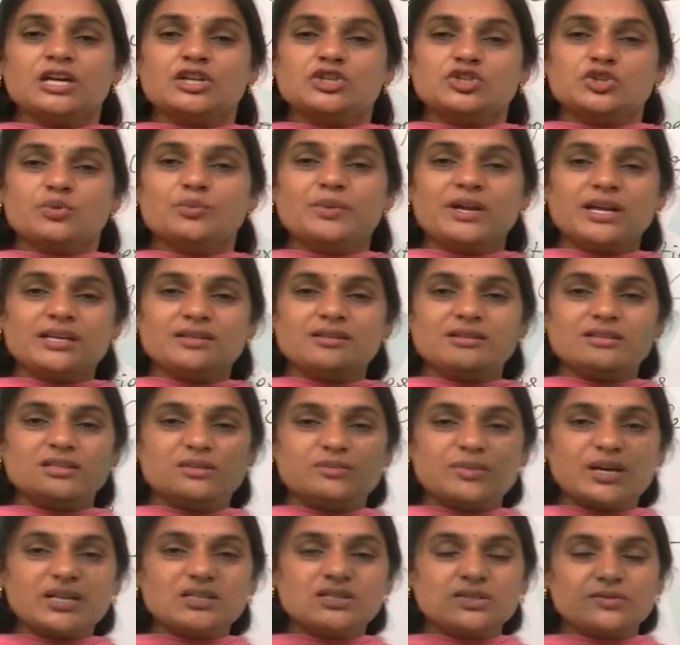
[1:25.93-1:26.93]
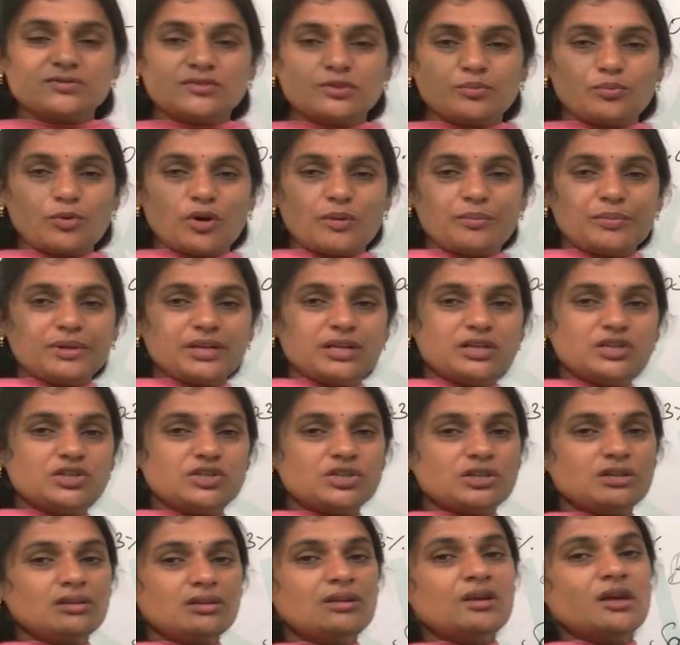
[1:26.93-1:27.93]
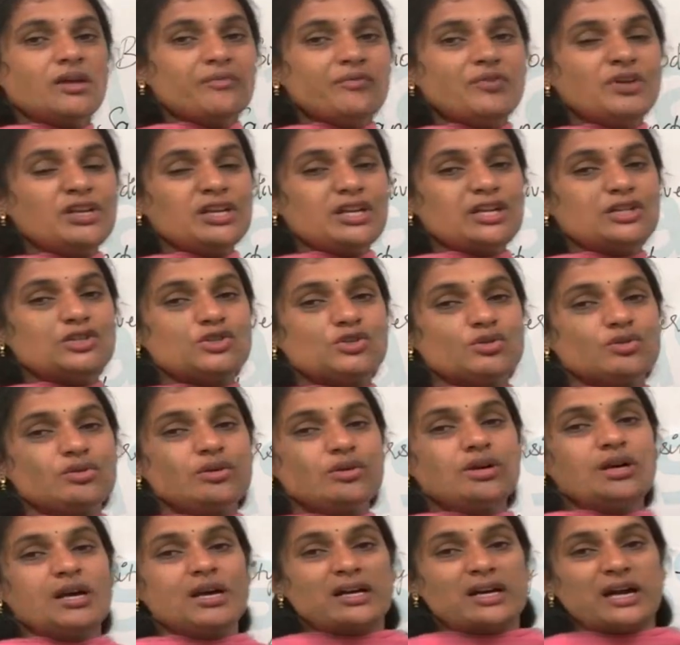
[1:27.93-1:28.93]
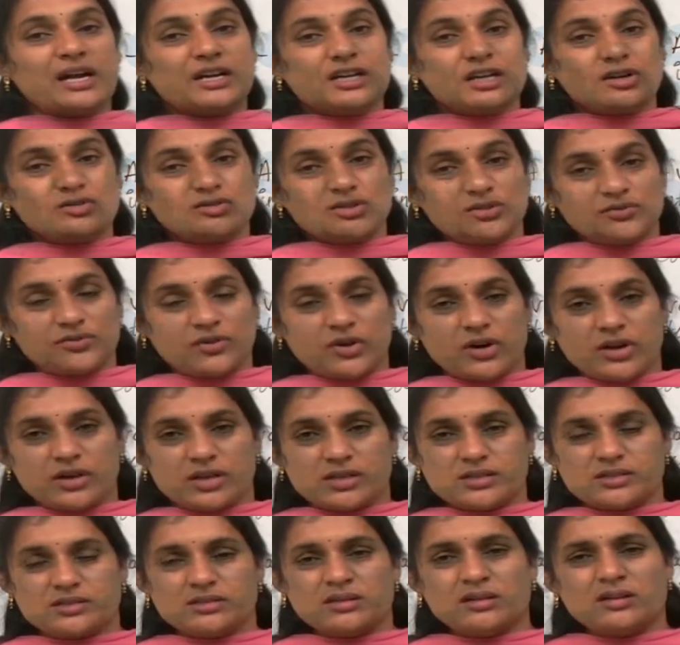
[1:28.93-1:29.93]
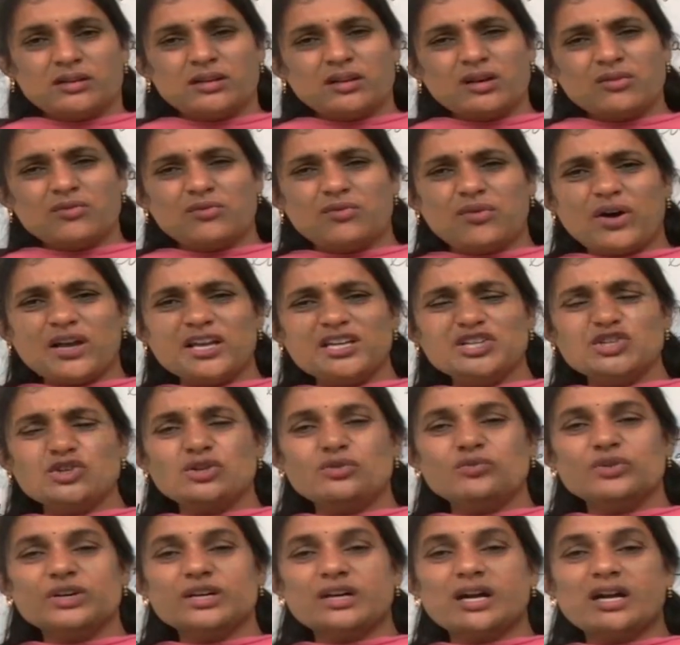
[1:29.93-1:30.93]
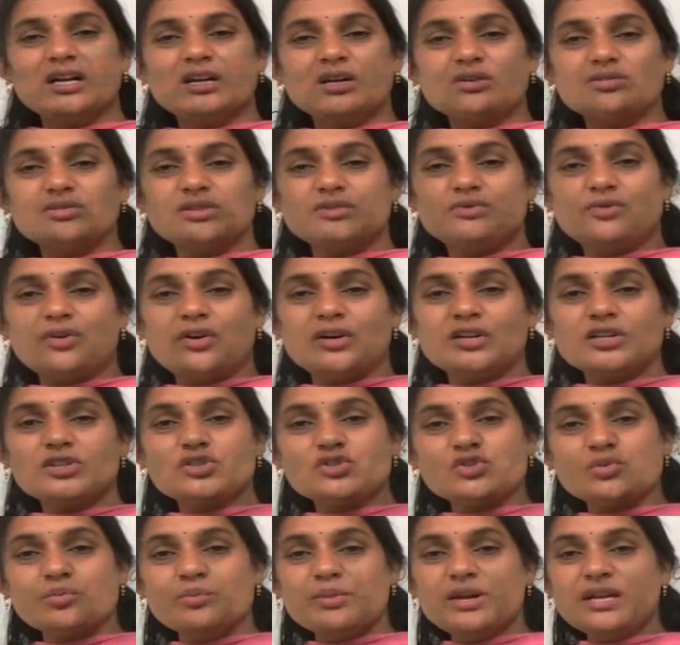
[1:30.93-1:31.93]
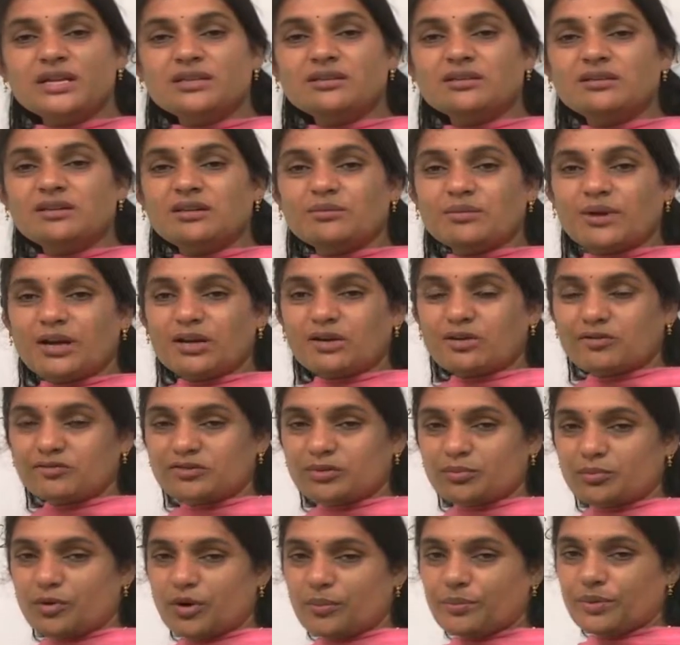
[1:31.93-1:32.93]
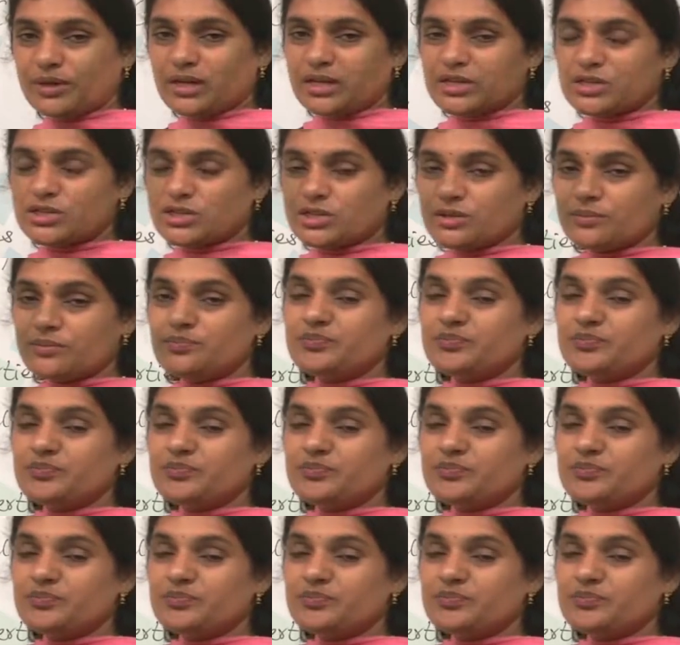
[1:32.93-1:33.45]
To meet the demands of the population, we need to cut down the forest. Now, why should we cut down the forest to meet the demand of the population?